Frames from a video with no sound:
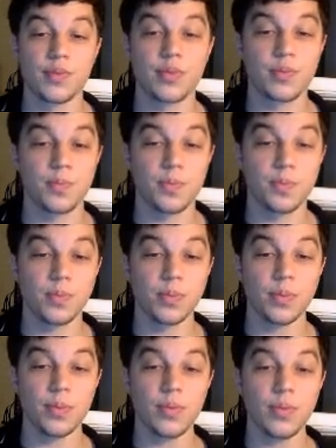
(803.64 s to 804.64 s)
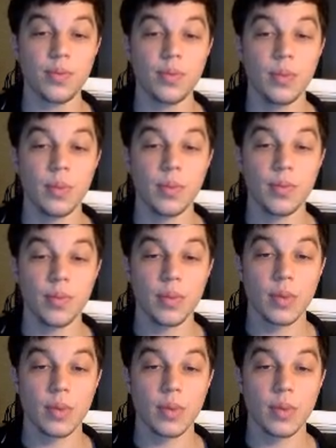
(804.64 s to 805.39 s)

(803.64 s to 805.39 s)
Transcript: Nobody speaks.